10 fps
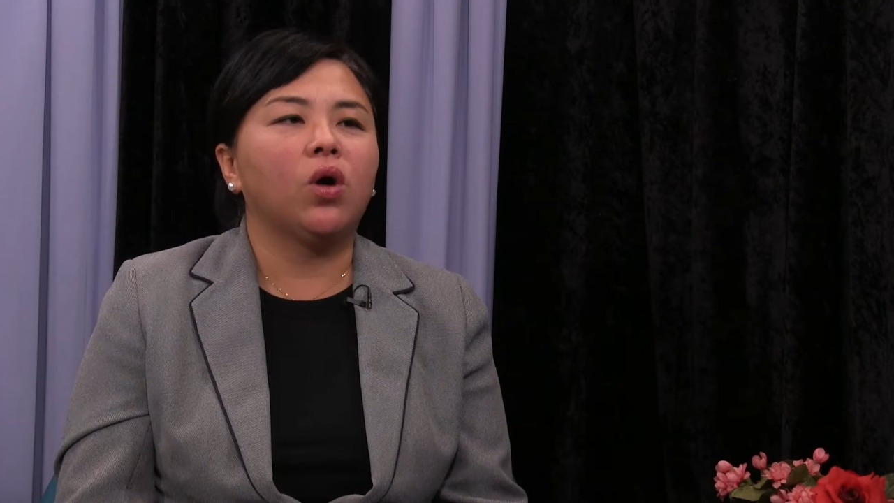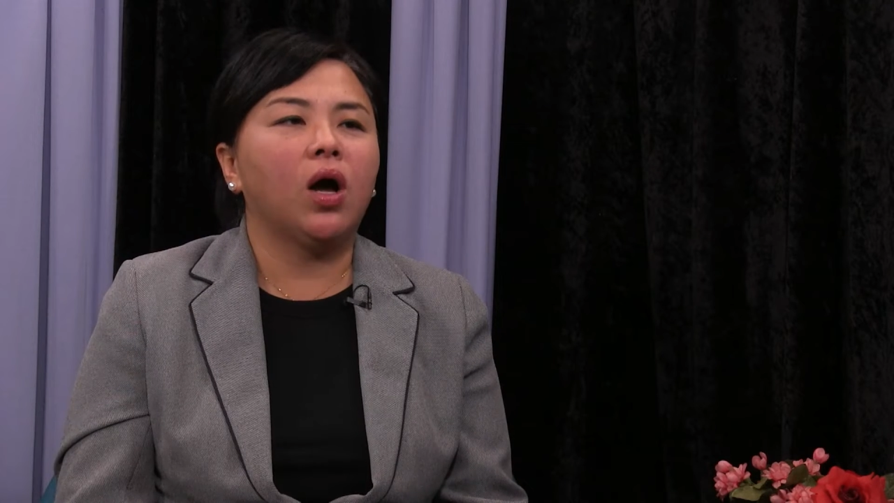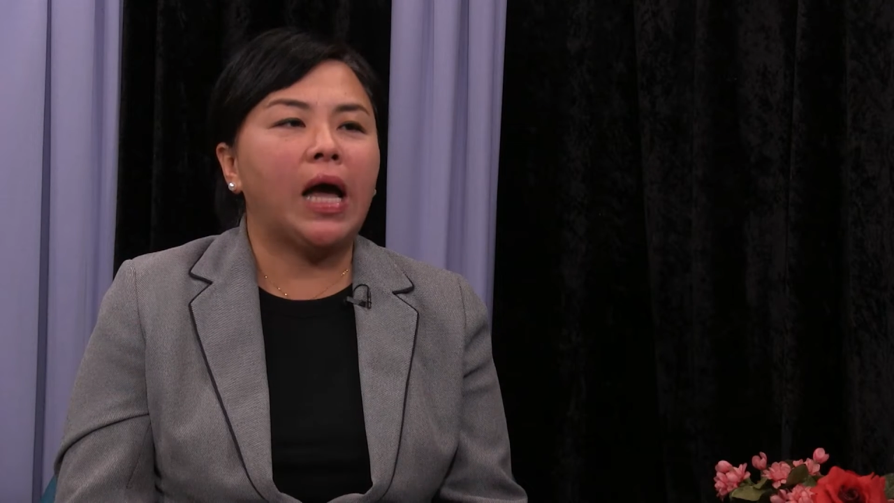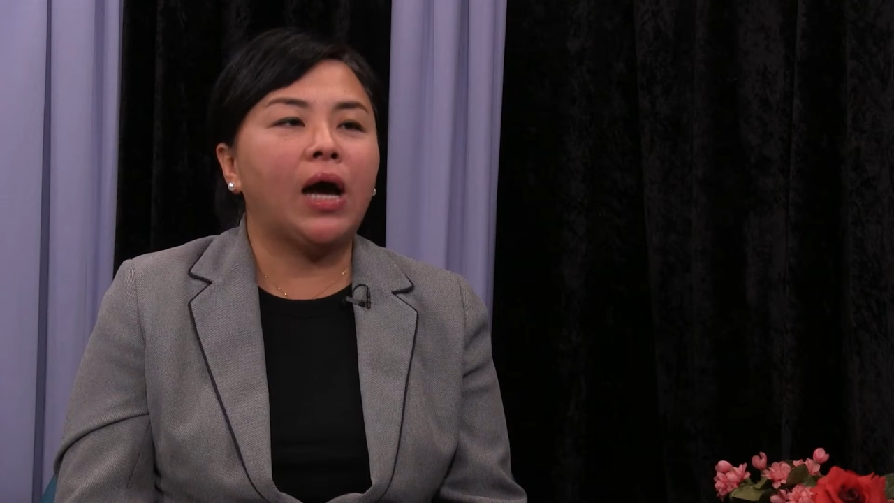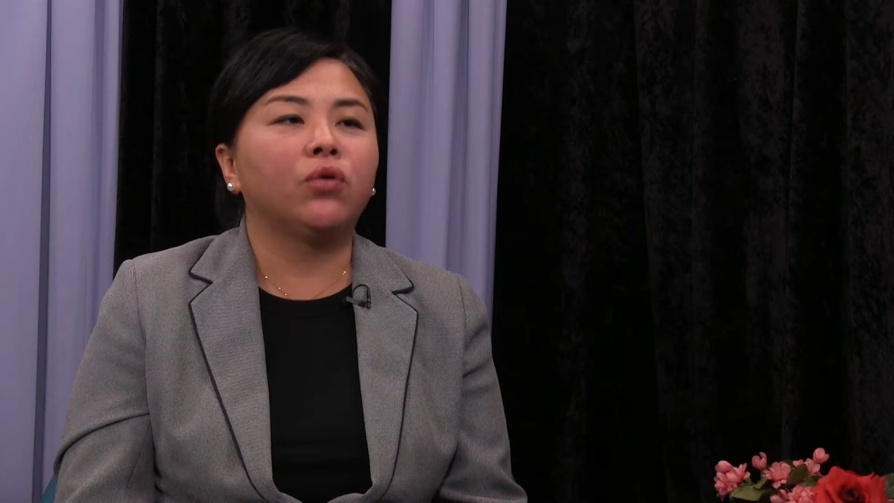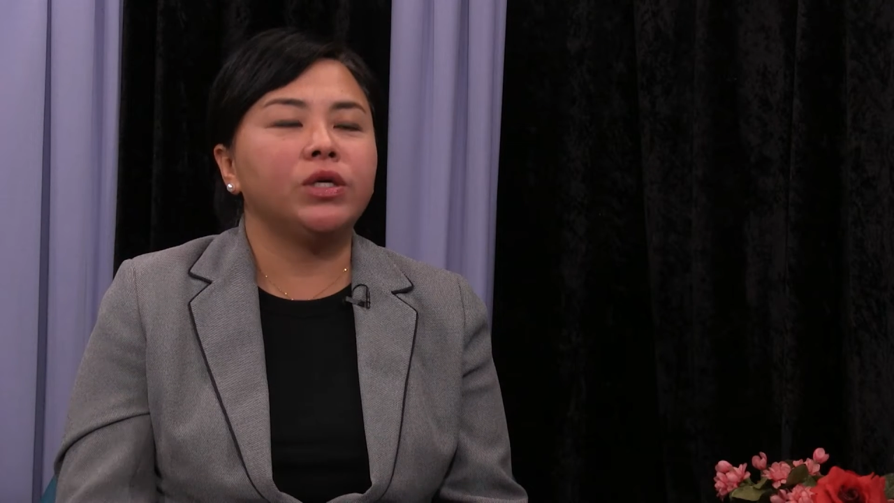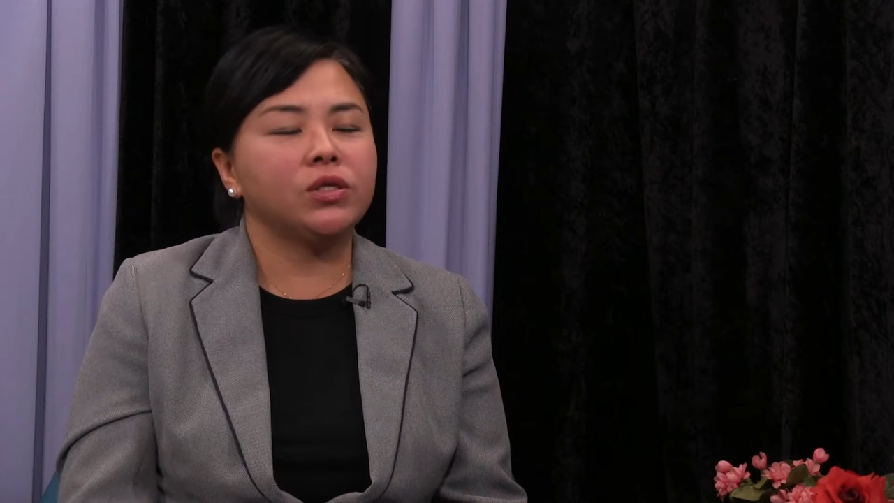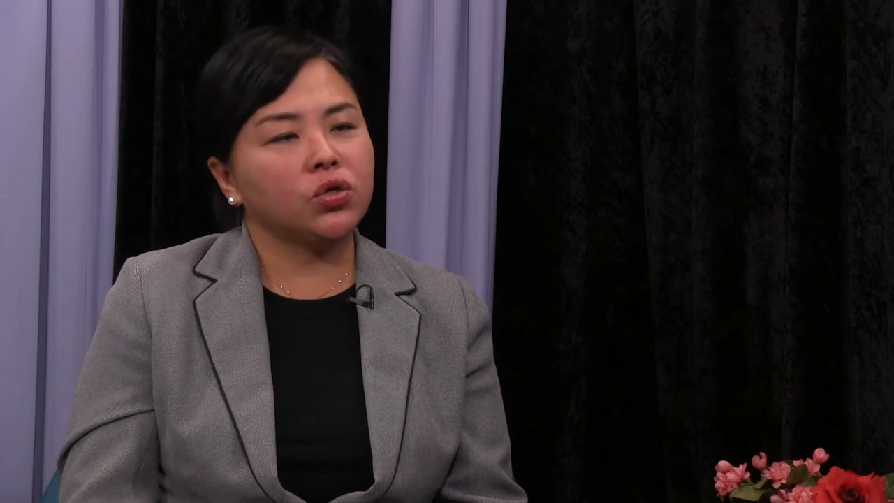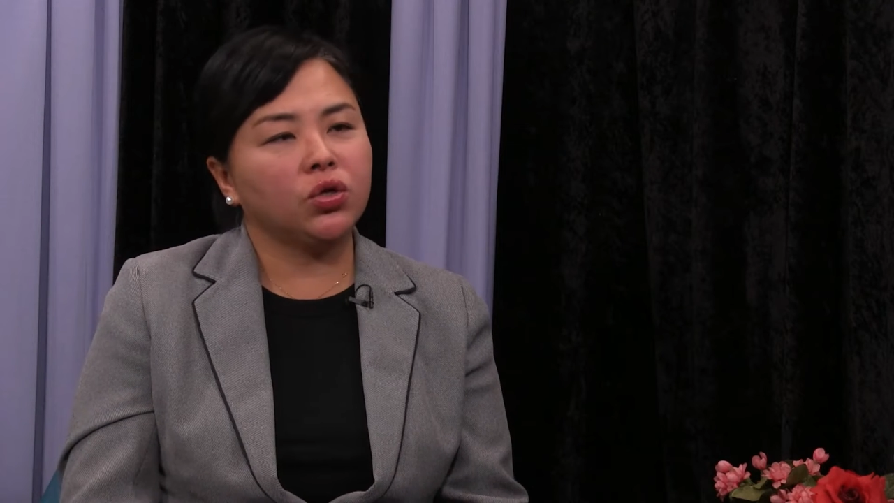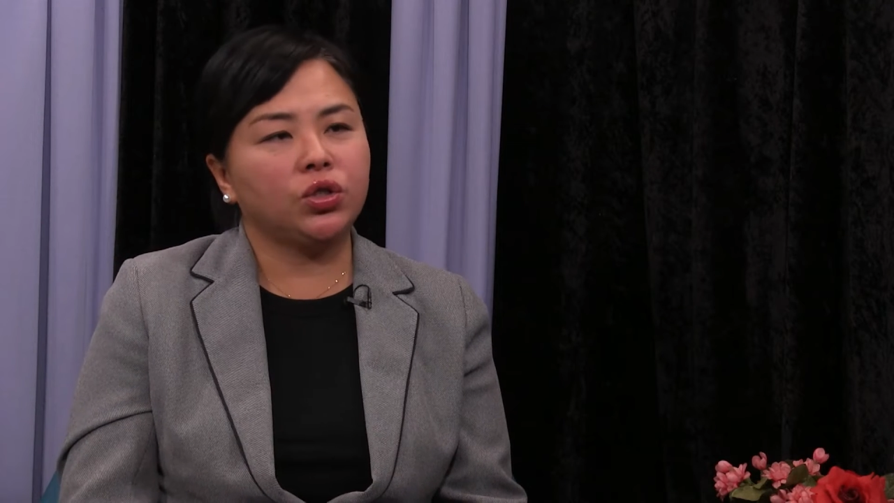why our
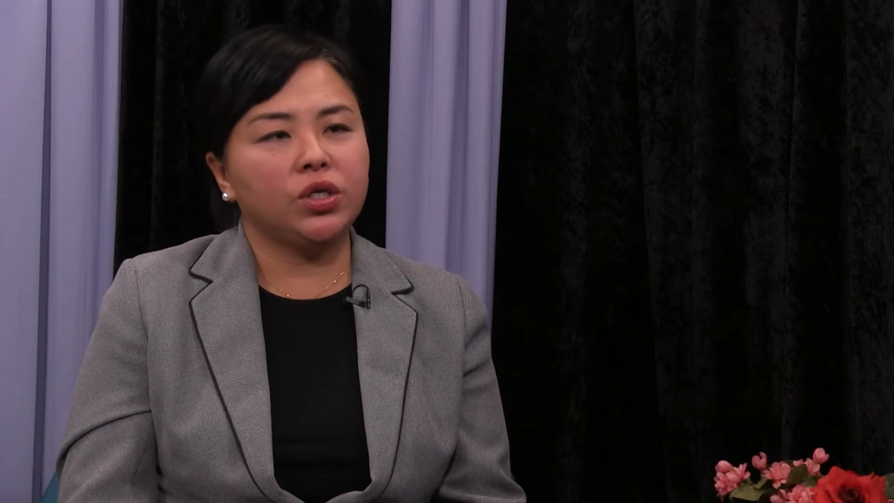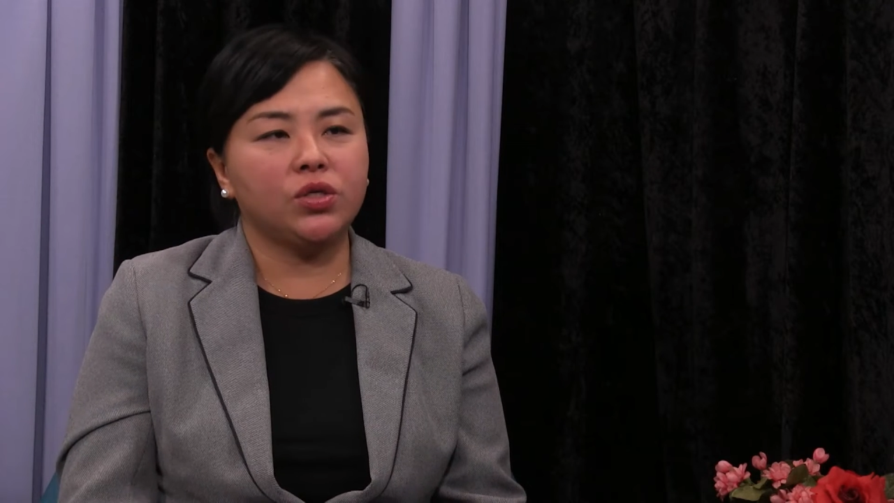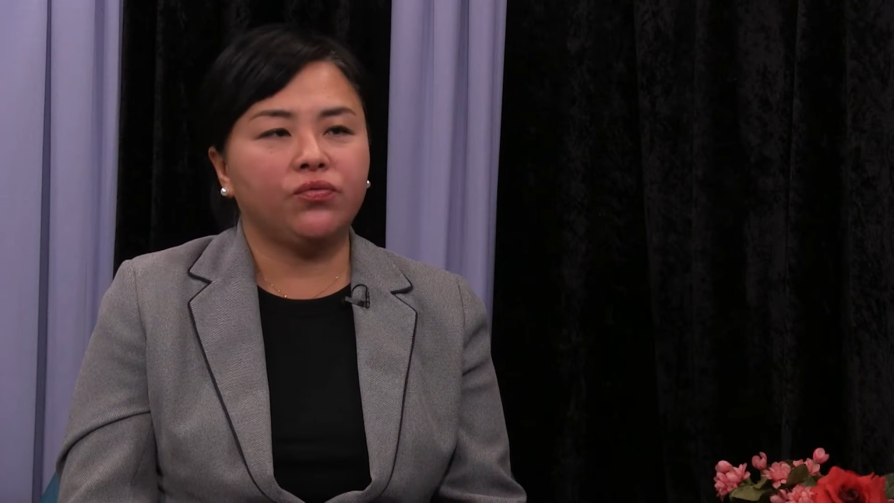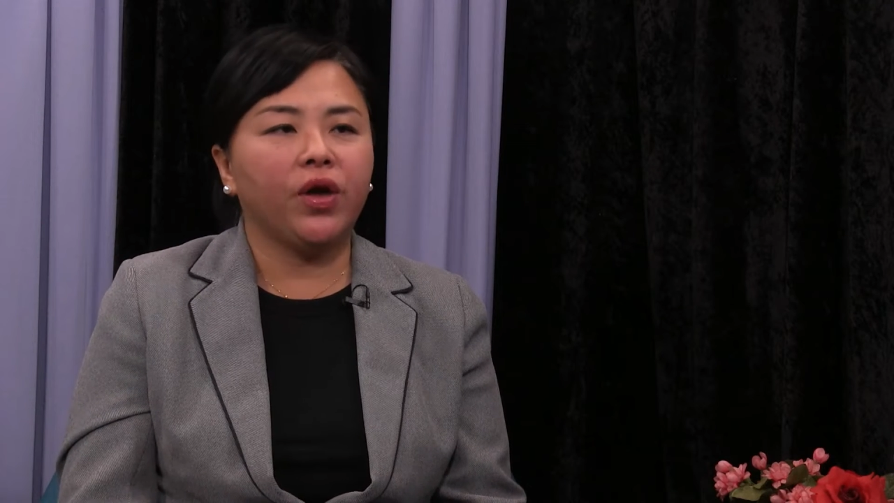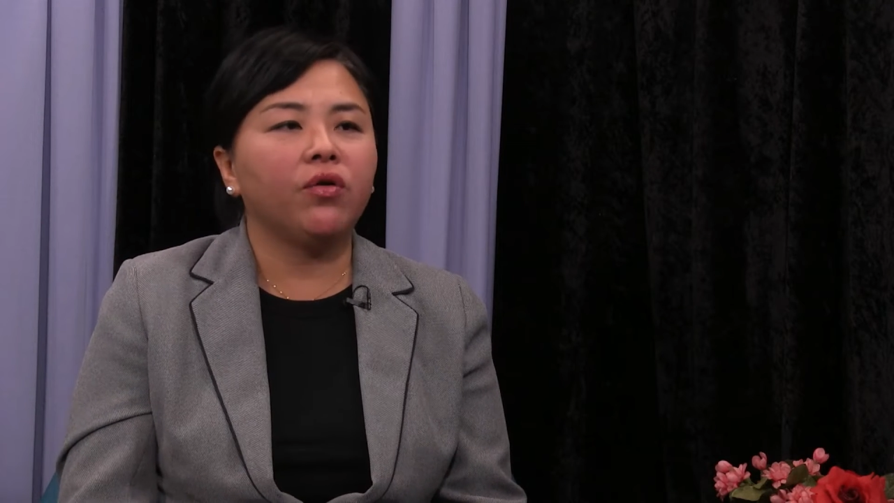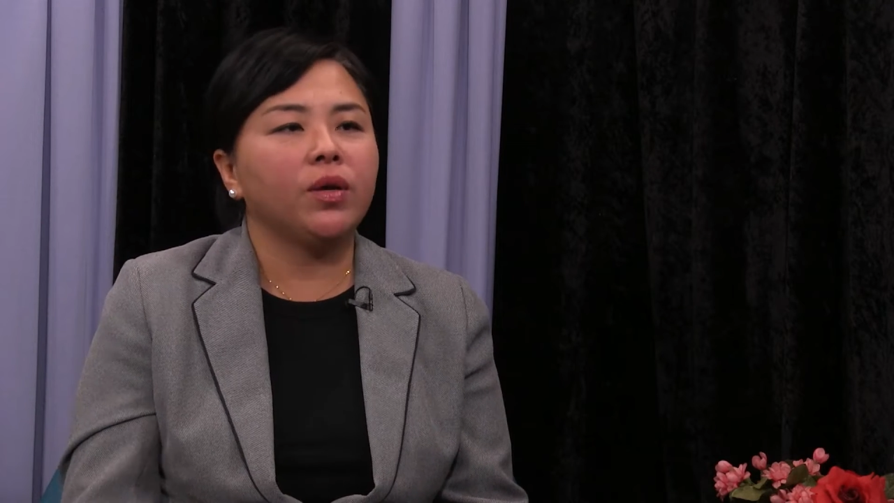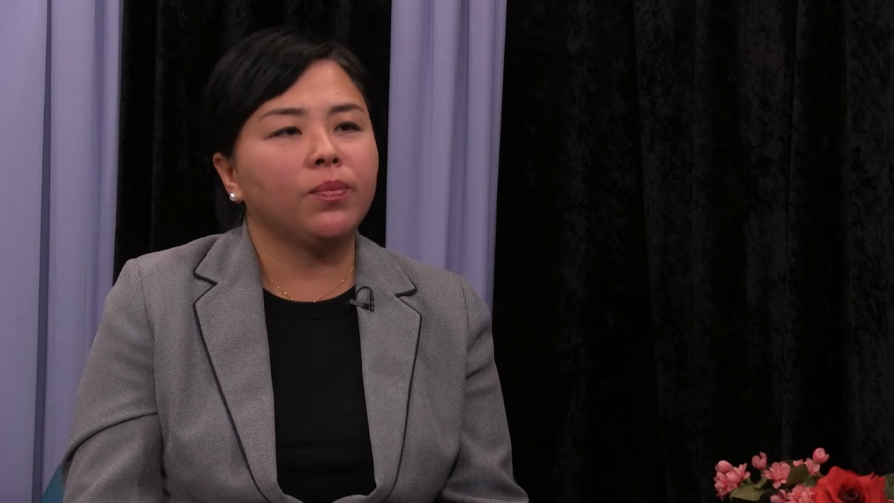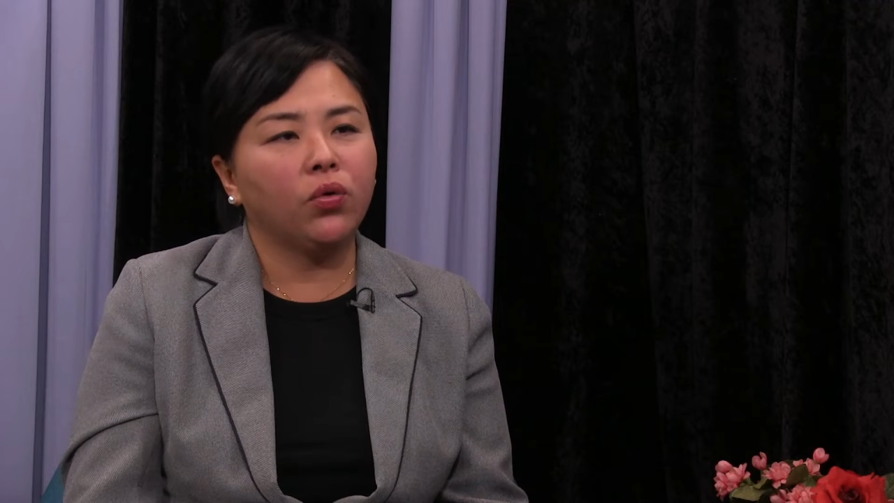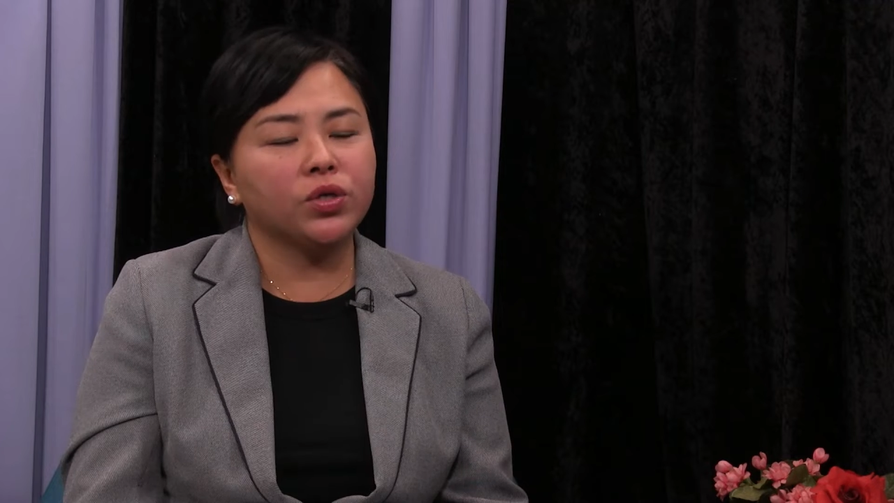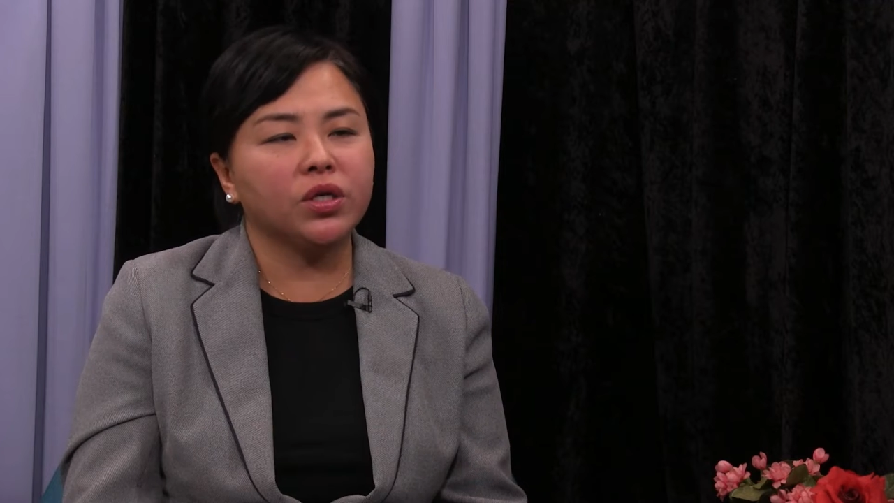research is very
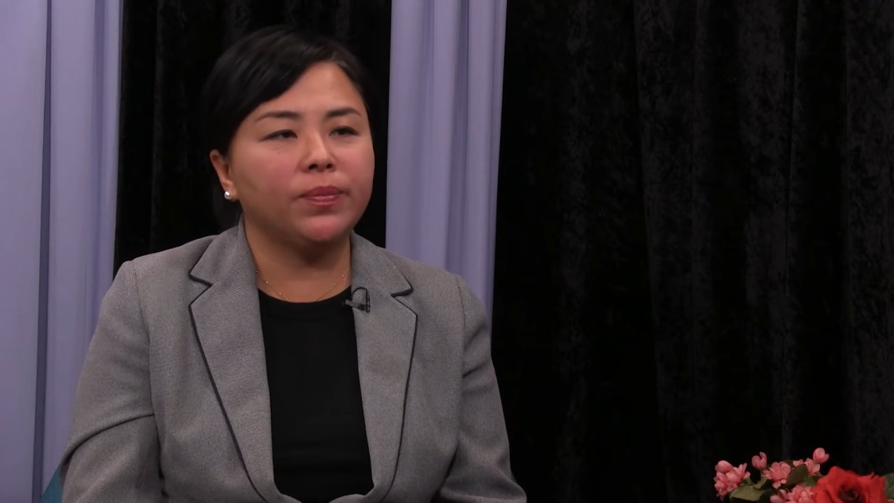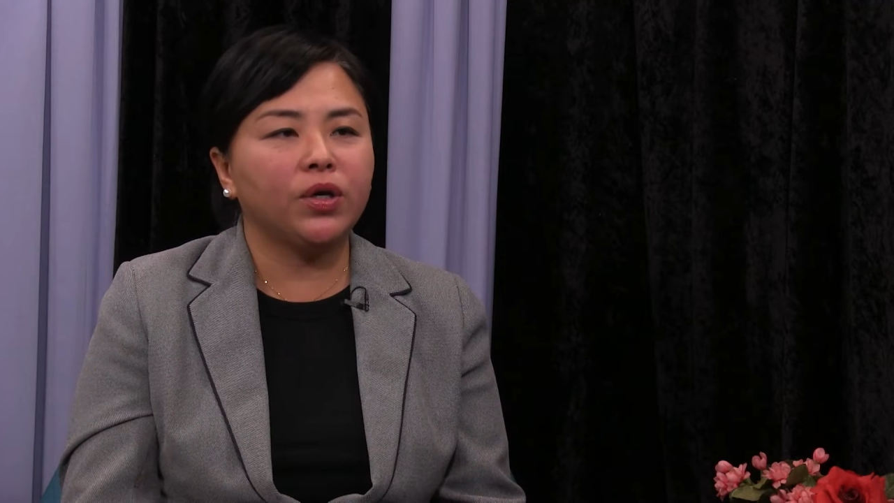important,